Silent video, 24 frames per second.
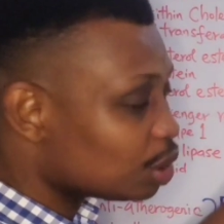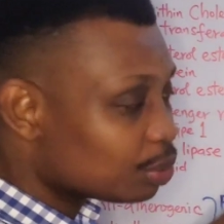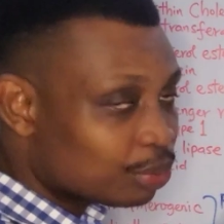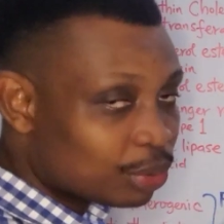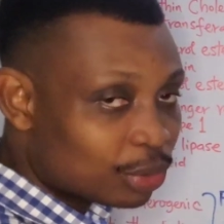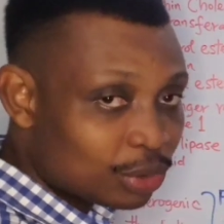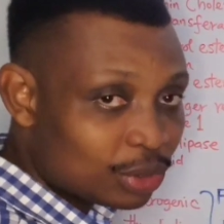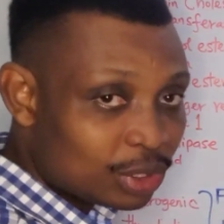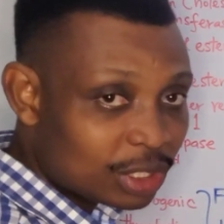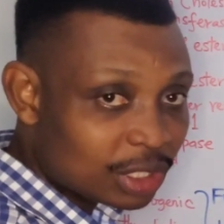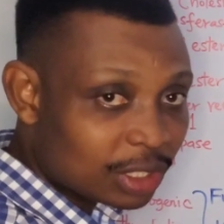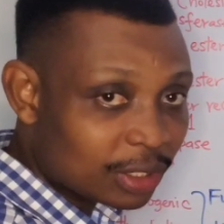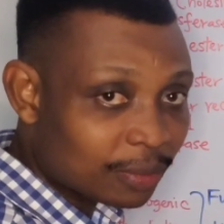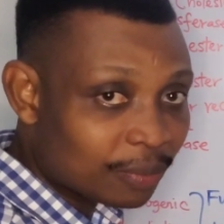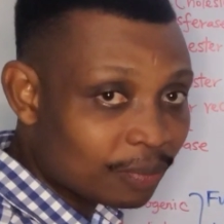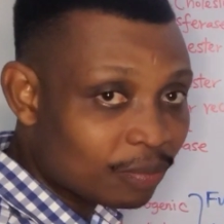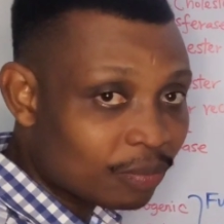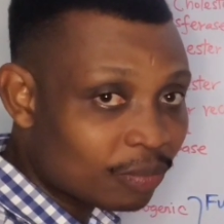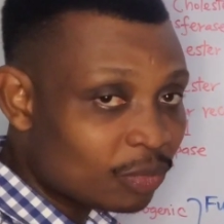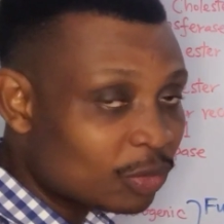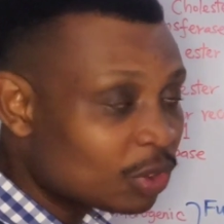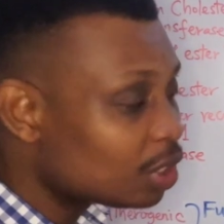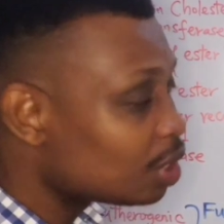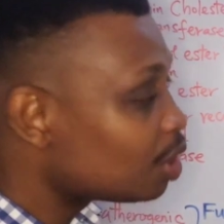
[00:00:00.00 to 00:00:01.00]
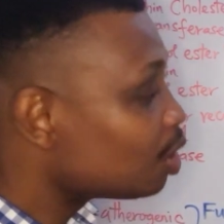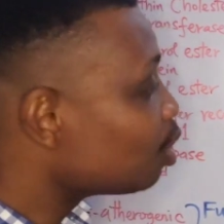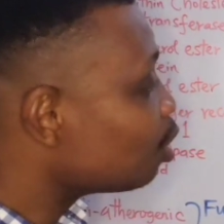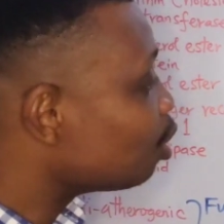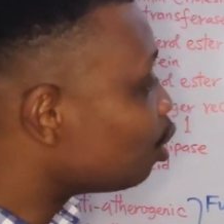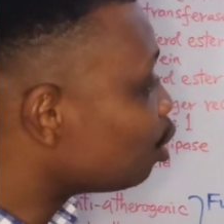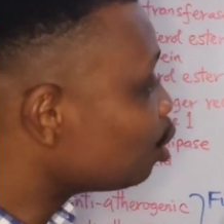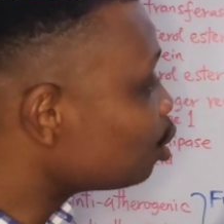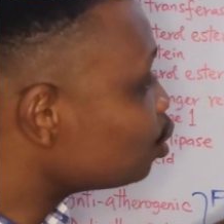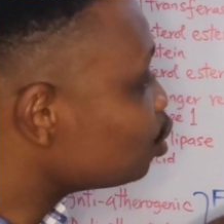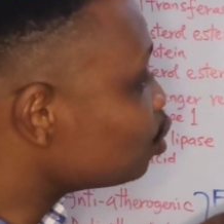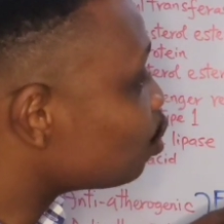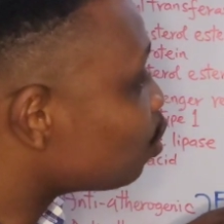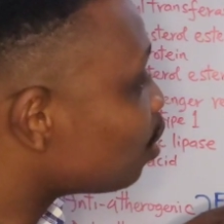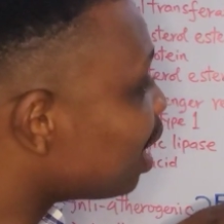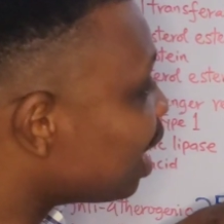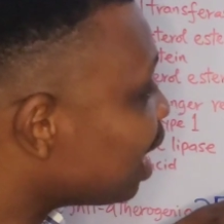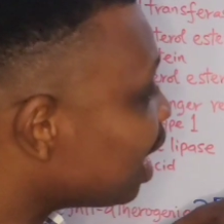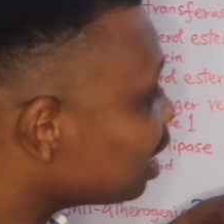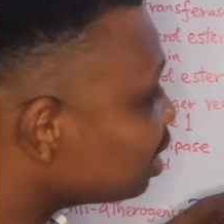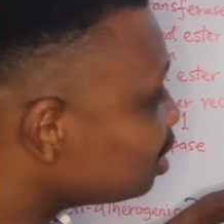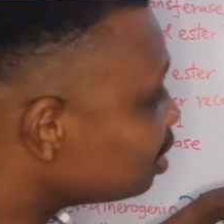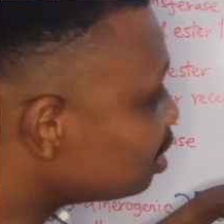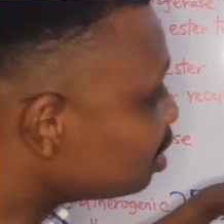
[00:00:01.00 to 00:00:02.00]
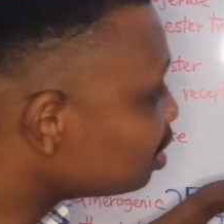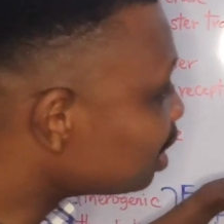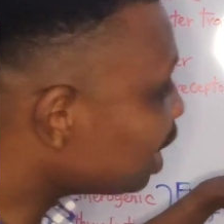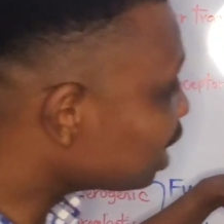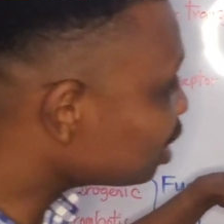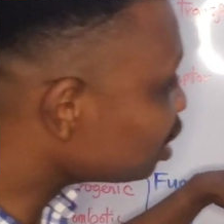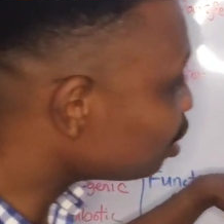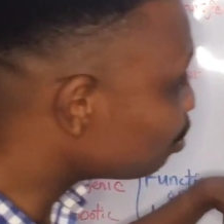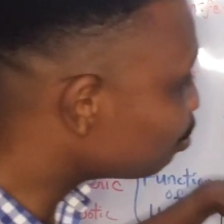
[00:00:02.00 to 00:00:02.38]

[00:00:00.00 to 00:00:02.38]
the protein. Also, as